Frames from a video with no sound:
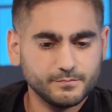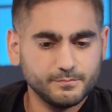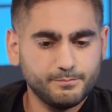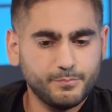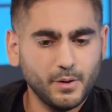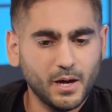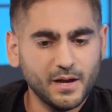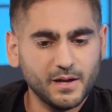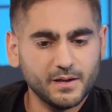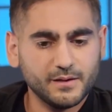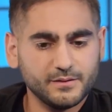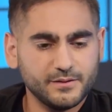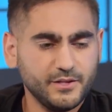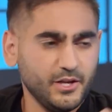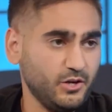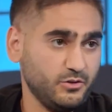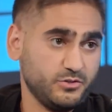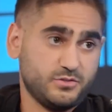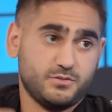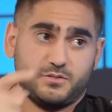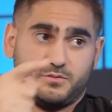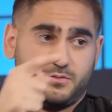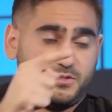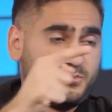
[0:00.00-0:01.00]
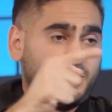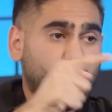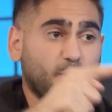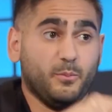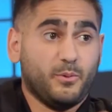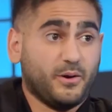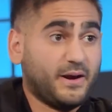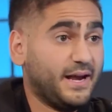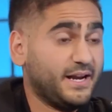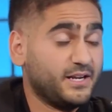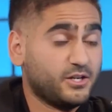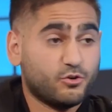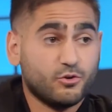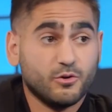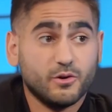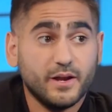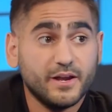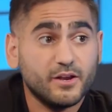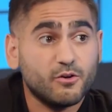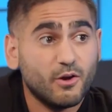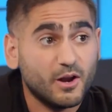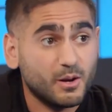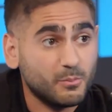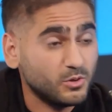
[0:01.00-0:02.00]
But, you know, Spielberg had
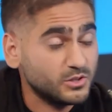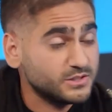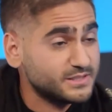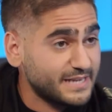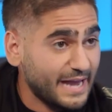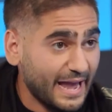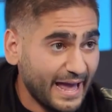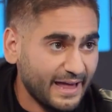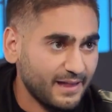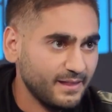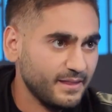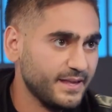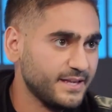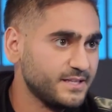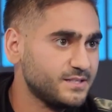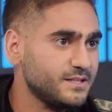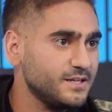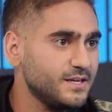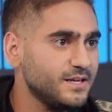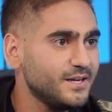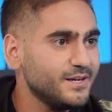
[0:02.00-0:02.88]
incredible talent,